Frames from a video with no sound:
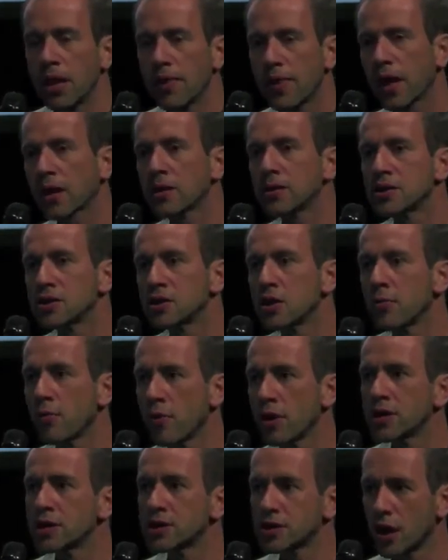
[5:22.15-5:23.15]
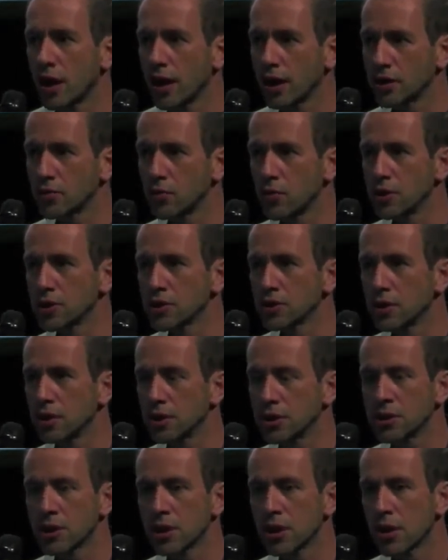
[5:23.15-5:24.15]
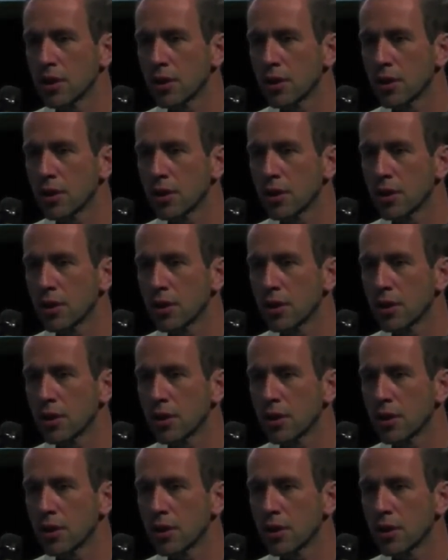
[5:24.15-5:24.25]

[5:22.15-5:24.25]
Their consumer insight was that